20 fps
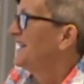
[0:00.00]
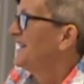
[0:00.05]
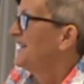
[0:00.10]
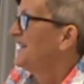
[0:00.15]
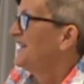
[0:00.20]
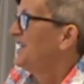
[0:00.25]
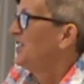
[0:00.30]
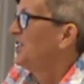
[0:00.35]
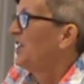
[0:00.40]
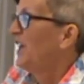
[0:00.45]

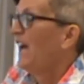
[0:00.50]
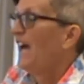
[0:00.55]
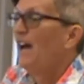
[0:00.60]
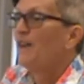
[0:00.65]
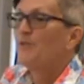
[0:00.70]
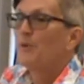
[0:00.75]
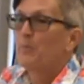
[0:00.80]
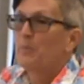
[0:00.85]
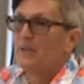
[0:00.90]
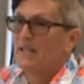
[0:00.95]
till you
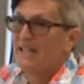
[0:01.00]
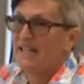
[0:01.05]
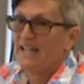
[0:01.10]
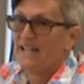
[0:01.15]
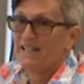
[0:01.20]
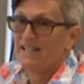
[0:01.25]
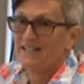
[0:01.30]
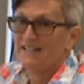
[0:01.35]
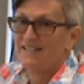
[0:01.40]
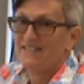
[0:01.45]
have a
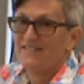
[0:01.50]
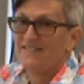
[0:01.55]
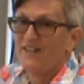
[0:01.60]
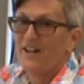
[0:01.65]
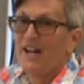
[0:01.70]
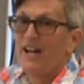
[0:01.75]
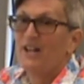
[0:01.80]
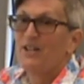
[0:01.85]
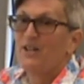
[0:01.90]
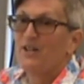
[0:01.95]
plan for
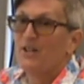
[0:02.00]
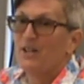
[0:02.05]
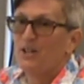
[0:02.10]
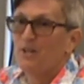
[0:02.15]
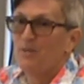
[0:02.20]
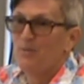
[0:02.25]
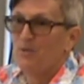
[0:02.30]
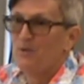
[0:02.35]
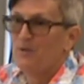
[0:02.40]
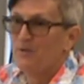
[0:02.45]
how you're going
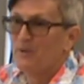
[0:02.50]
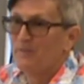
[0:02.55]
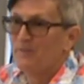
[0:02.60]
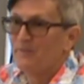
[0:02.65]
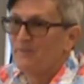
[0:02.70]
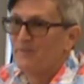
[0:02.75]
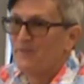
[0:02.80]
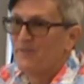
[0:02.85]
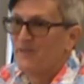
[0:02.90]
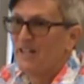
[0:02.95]
to move them,
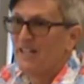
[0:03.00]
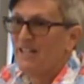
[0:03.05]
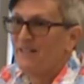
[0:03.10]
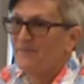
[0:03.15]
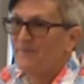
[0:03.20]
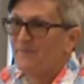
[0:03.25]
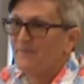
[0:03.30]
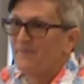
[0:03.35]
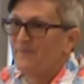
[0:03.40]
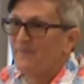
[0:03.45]
right?
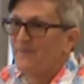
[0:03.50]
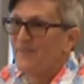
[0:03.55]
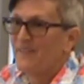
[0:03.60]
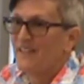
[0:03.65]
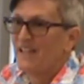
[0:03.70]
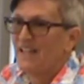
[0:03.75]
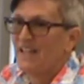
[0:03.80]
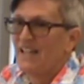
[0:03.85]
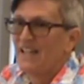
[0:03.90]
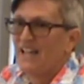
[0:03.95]

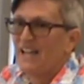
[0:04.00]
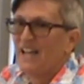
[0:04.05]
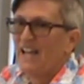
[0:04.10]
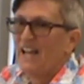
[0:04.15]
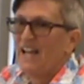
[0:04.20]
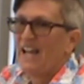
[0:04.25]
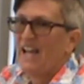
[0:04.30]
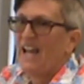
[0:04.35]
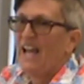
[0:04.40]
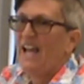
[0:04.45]

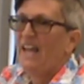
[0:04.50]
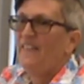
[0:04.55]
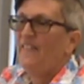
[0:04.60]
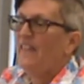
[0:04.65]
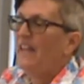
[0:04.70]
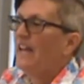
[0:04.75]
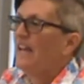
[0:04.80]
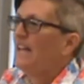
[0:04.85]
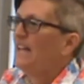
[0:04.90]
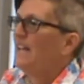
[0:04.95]
And
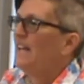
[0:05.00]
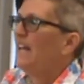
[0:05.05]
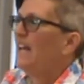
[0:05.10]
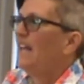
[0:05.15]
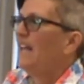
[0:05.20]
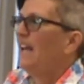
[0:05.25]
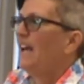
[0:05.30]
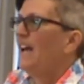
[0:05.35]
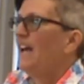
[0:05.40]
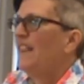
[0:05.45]
then
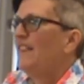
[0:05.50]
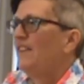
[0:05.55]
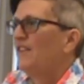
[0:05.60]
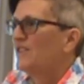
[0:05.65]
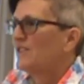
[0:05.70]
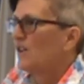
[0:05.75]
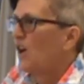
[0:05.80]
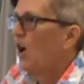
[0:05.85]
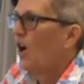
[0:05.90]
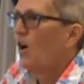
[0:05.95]

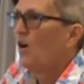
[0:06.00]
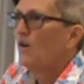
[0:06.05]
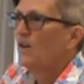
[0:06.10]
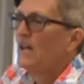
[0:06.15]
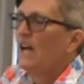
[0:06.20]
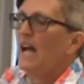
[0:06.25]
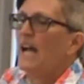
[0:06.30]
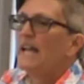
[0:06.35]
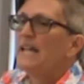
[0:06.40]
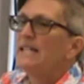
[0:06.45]
there's all
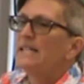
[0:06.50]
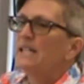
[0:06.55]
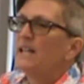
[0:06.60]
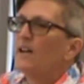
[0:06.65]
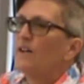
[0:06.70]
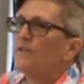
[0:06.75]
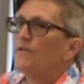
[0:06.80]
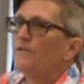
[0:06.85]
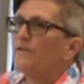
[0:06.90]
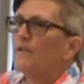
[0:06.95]
kinds
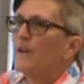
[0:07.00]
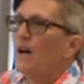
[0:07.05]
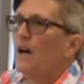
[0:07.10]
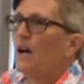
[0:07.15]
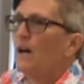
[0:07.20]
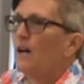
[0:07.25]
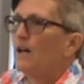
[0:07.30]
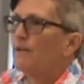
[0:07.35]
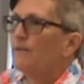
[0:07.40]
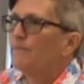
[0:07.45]
of
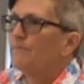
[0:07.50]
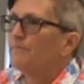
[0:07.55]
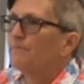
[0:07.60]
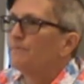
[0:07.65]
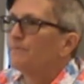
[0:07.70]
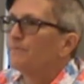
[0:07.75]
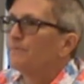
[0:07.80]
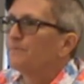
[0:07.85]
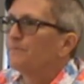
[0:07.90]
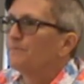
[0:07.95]
um,
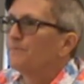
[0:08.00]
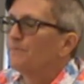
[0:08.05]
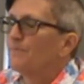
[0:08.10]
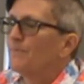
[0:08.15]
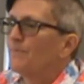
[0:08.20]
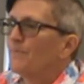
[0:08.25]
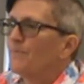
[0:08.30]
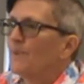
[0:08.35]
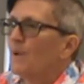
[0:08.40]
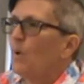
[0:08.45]

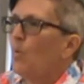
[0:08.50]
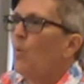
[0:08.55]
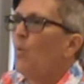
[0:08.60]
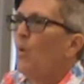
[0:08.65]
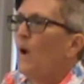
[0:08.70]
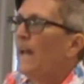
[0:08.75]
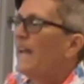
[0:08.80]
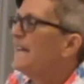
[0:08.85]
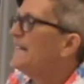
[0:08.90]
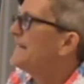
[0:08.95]

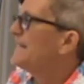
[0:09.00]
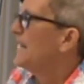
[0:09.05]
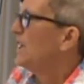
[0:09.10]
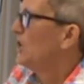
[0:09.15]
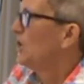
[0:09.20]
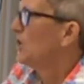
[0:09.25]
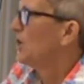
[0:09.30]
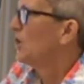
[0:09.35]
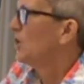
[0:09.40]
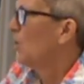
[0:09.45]
ways that
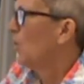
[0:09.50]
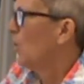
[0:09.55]
you're going to